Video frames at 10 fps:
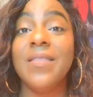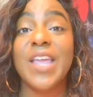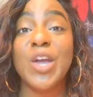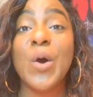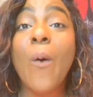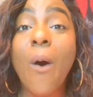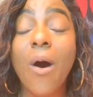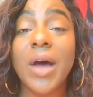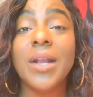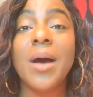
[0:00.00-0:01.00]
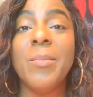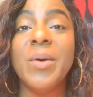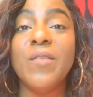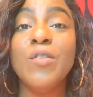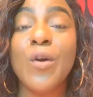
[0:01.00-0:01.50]
that go on
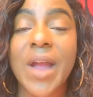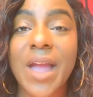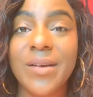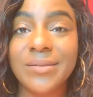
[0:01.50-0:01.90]
above ground.